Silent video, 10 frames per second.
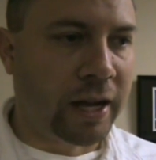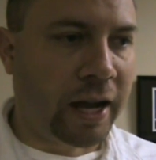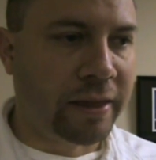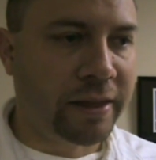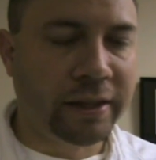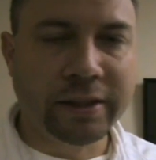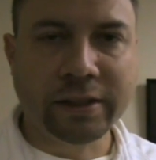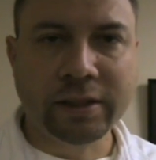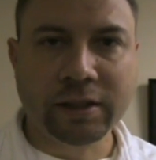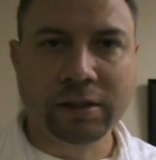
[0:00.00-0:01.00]
I think
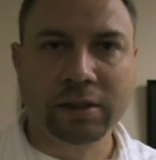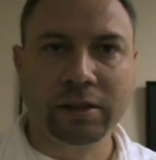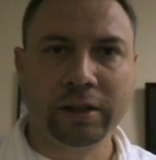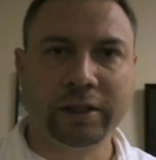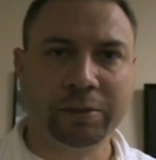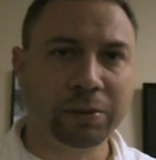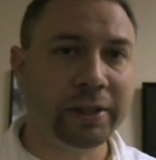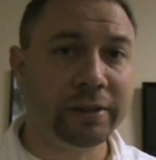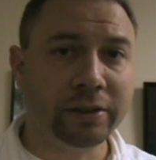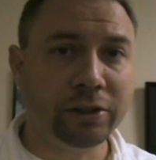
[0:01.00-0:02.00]
this
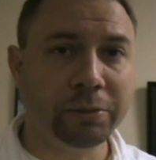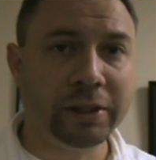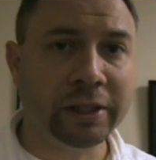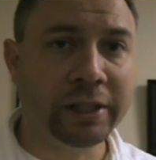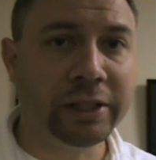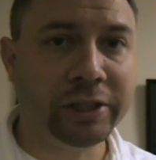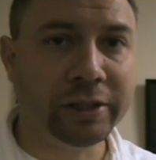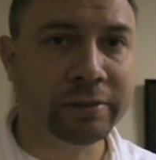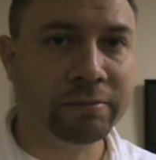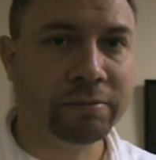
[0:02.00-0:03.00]
explains the human
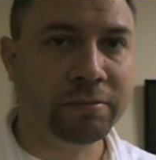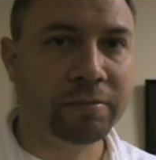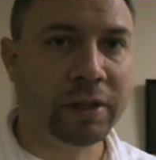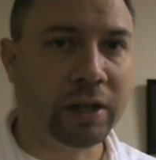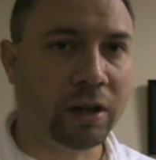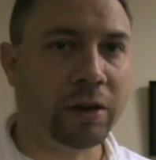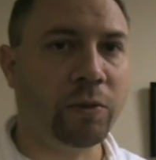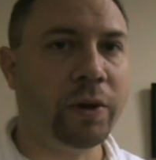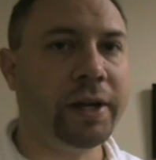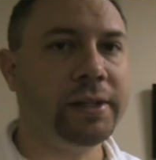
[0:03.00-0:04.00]
condition in a lot
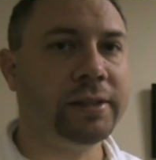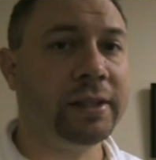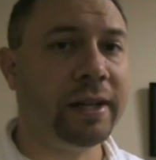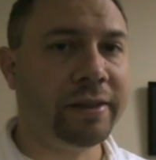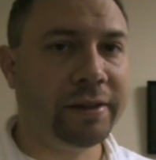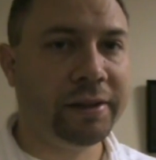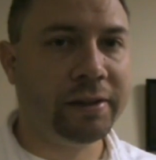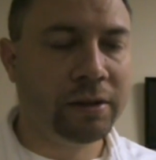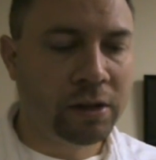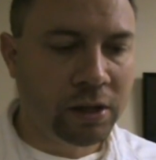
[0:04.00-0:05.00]
of ways, and I
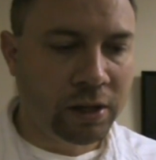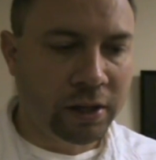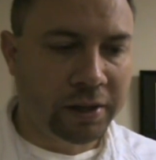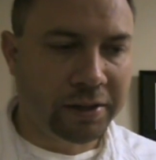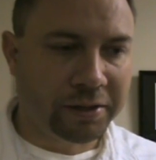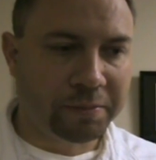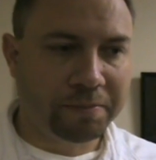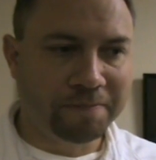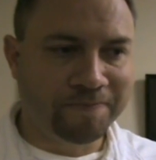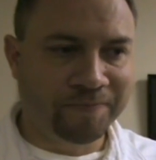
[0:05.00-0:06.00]
think this
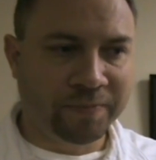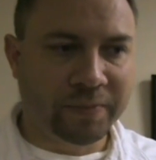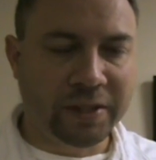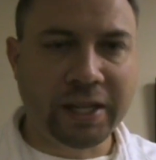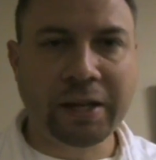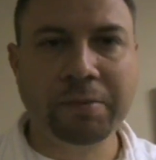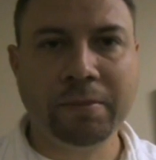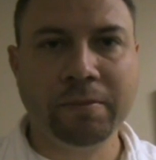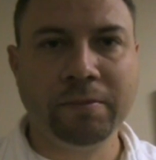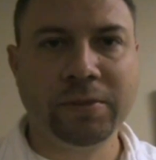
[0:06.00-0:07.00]
deep
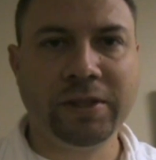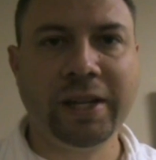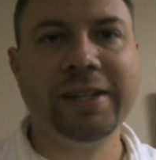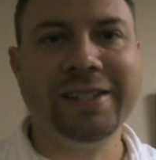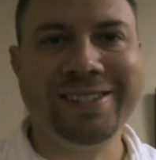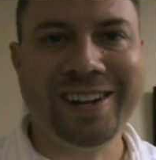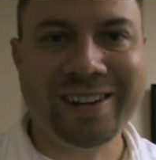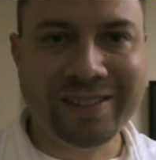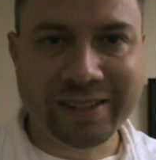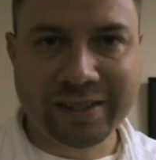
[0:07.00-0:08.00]
set
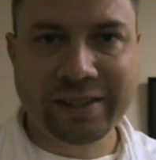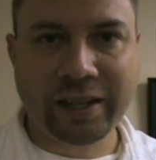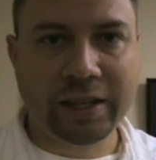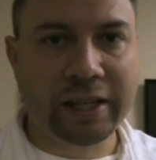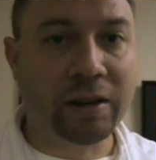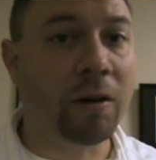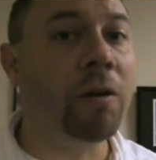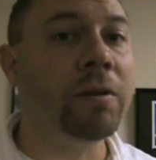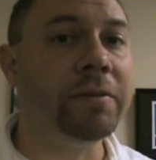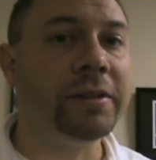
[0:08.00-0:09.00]
desire that's set in
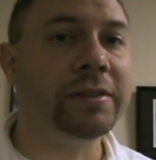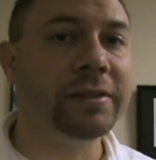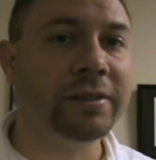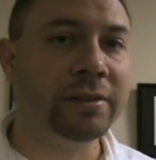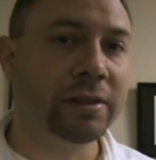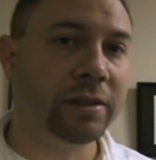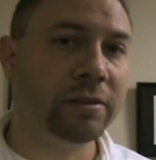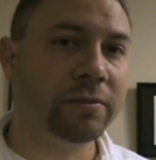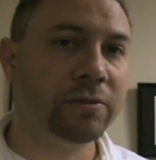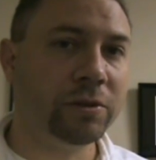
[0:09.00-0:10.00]
all of us is there
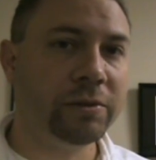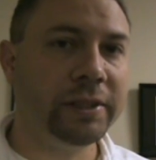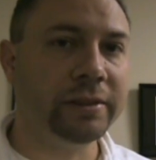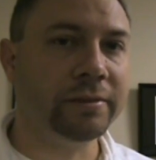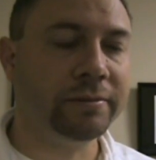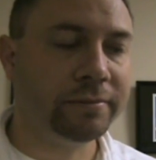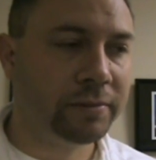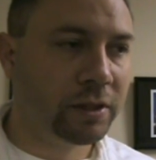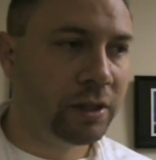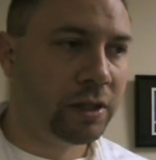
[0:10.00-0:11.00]
for a reason,
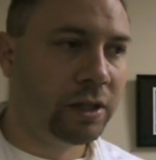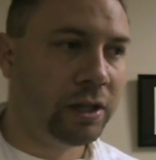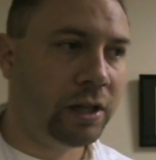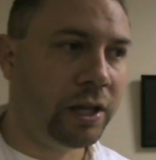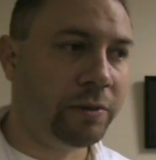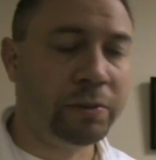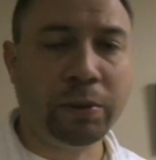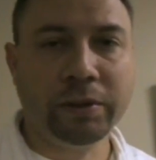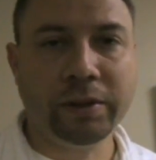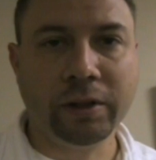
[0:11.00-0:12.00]
and it was
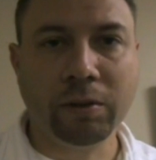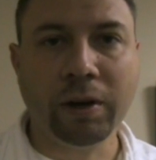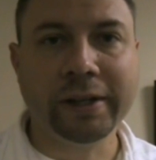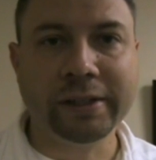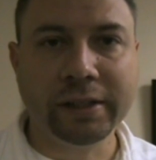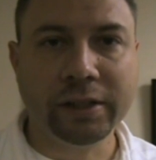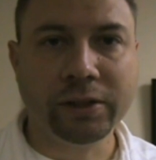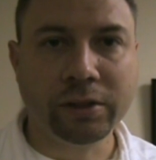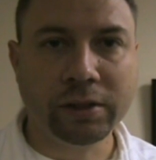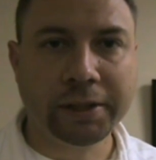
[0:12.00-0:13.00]
put there quite
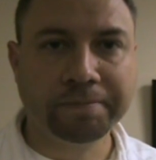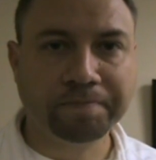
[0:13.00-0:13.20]
intentionally.